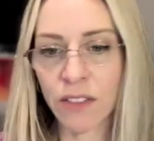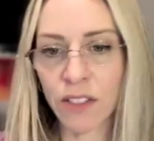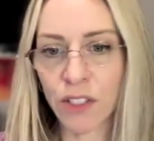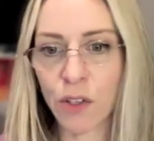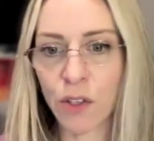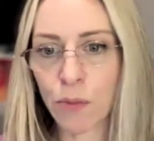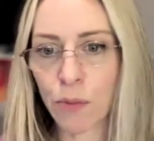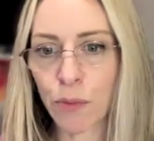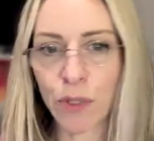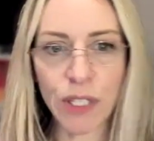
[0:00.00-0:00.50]

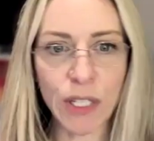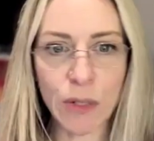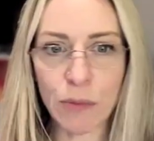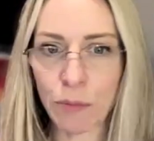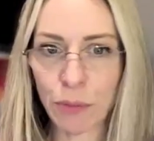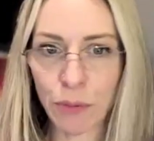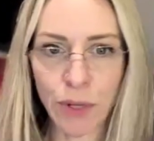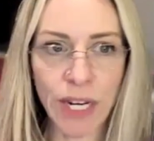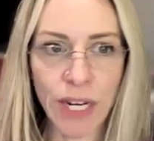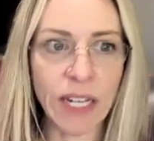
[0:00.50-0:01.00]
So the
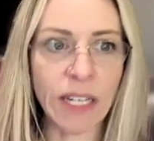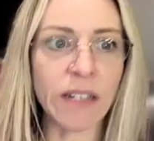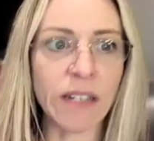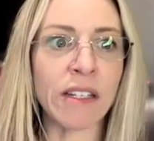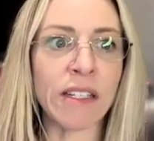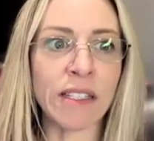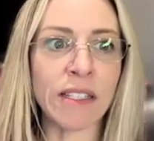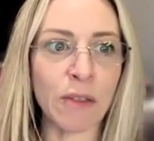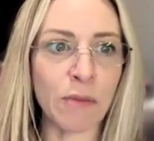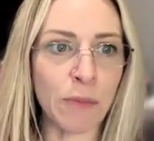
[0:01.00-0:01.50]
brilliant
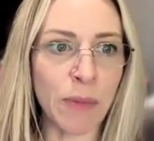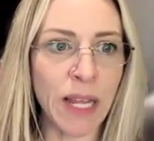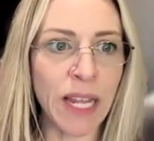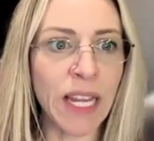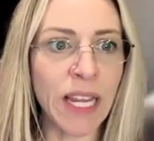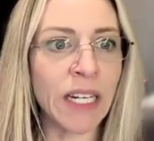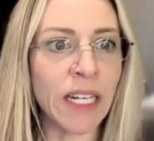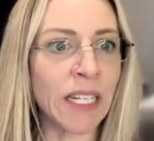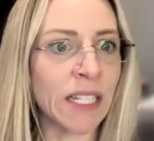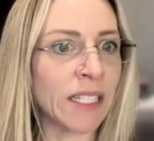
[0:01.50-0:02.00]
brain is in
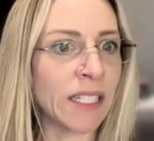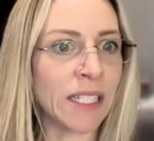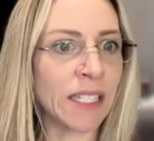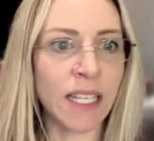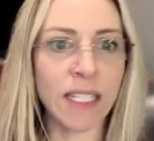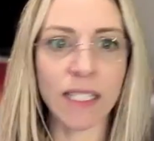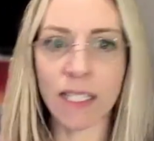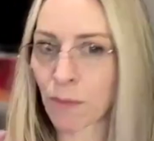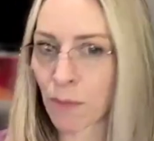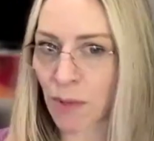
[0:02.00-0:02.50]
pain
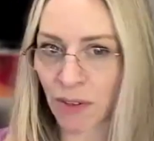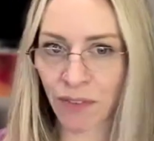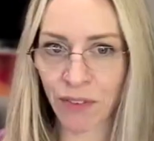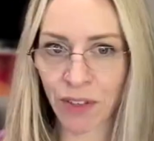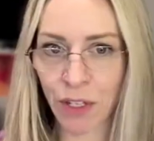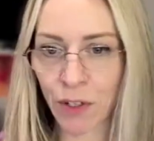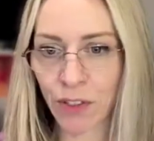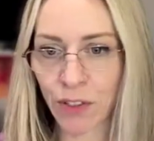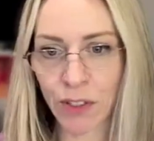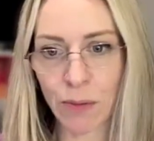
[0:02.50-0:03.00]
and says, let me
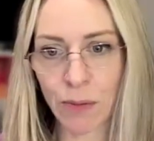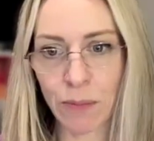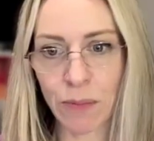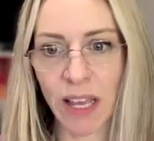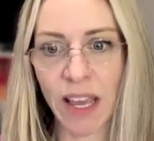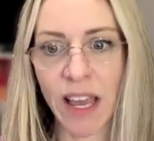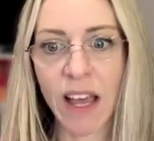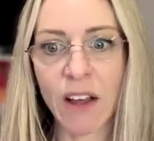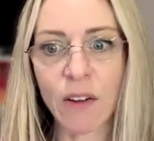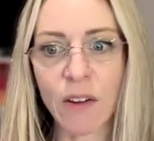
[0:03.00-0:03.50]
figure
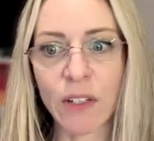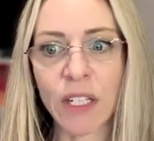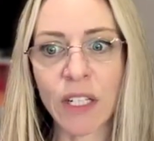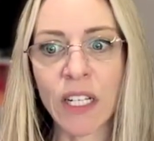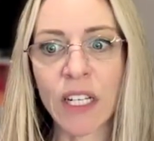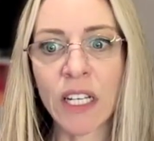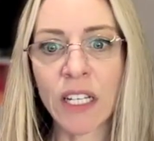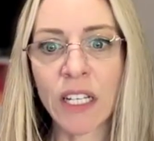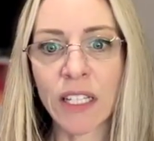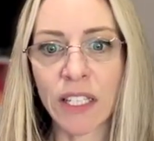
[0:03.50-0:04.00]
something
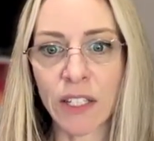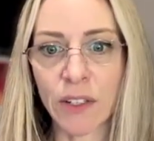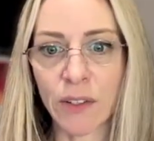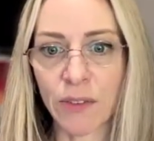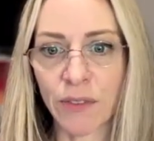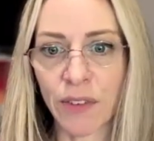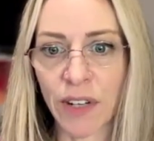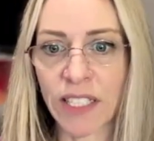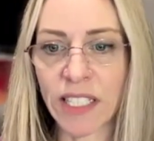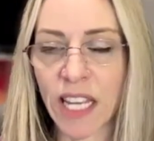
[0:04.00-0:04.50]
out.
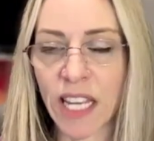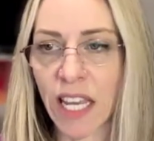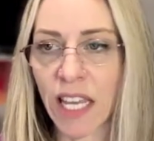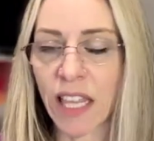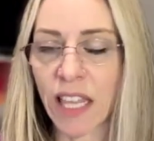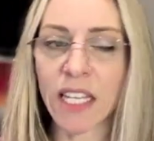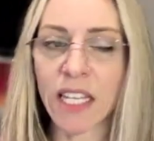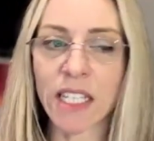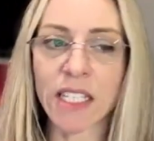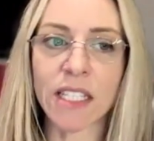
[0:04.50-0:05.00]
If I
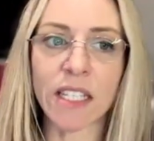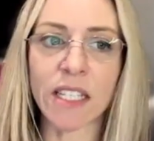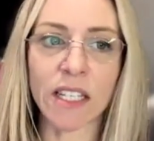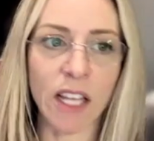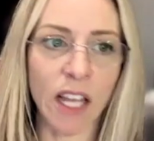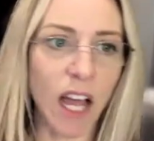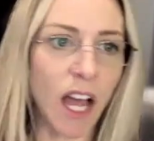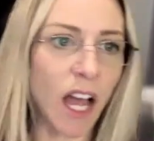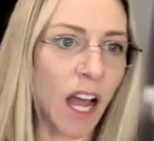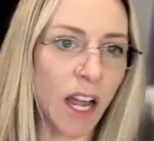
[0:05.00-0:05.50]
take this,
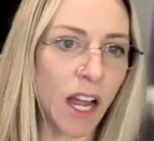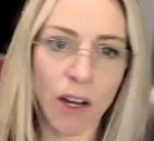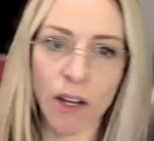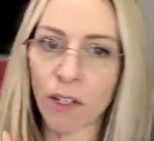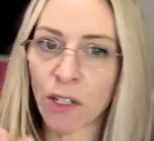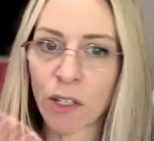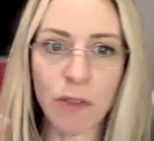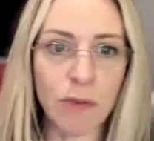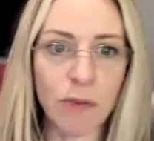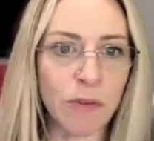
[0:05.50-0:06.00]

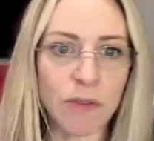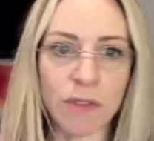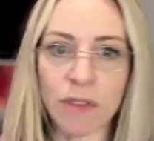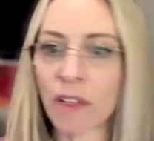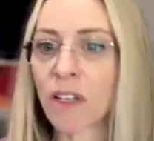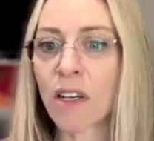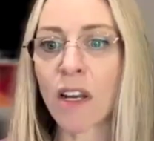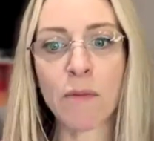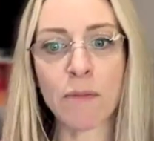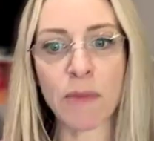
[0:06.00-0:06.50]
I
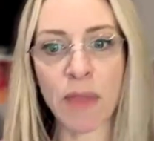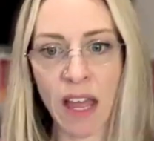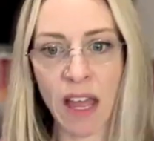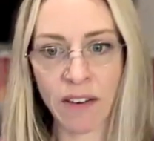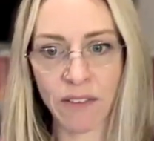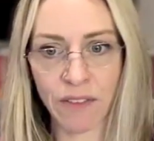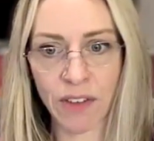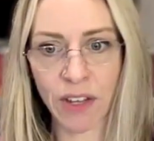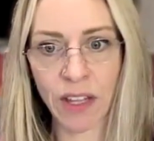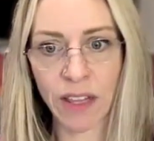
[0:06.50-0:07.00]
can numb
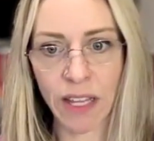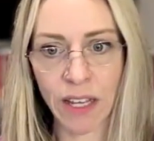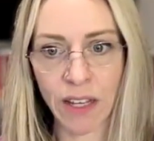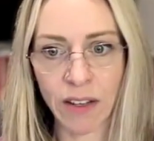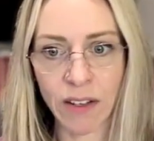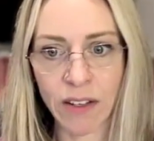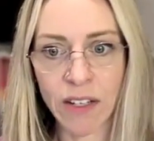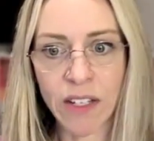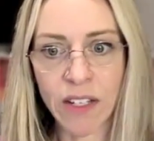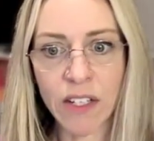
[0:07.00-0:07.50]
that
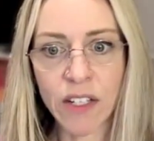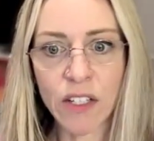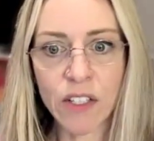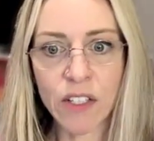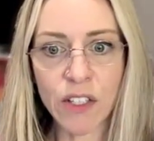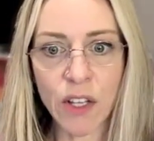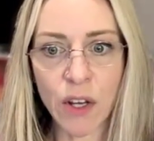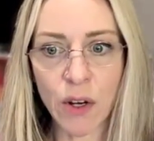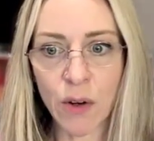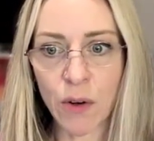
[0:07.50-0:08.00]
feeling.
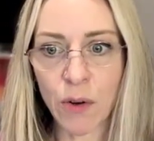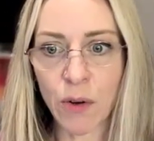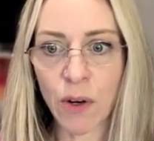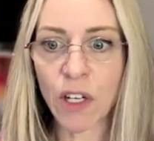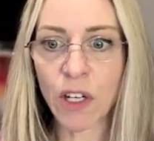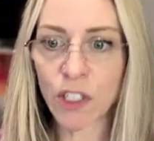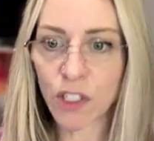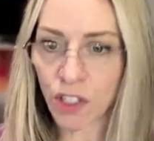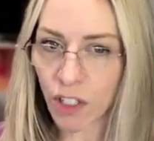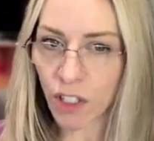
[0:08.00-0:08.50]

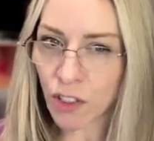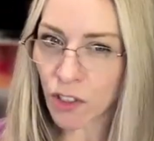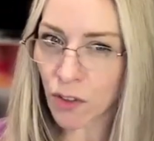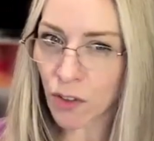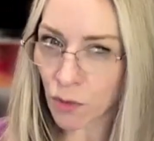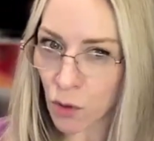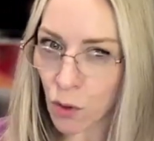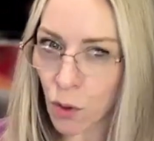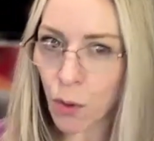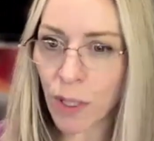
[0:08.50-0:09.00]
So her
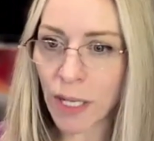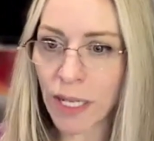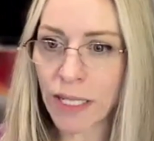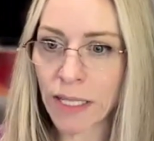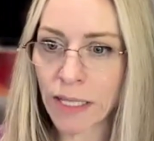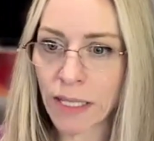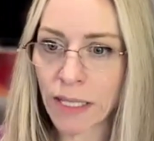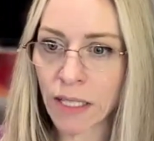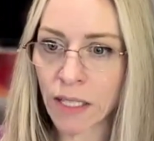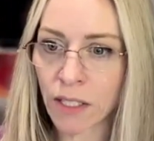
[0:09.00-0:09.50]
drugs of
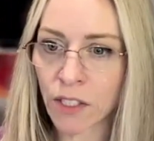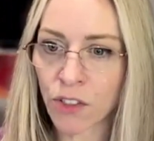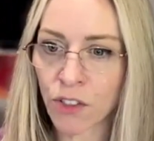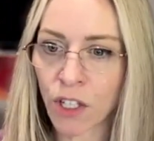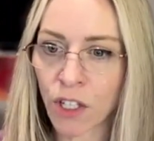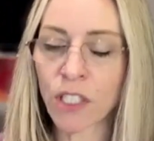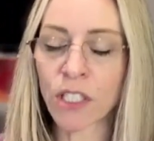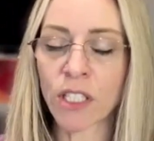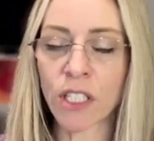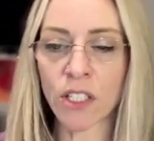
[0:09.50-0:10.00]
choice, the
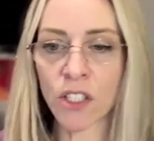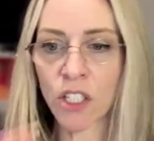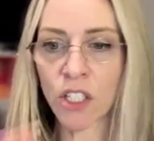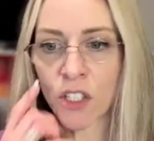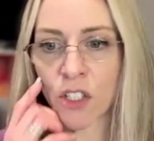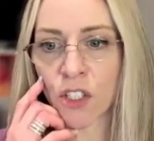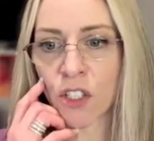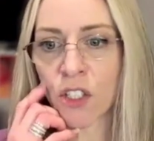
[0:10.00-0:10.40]
drugs that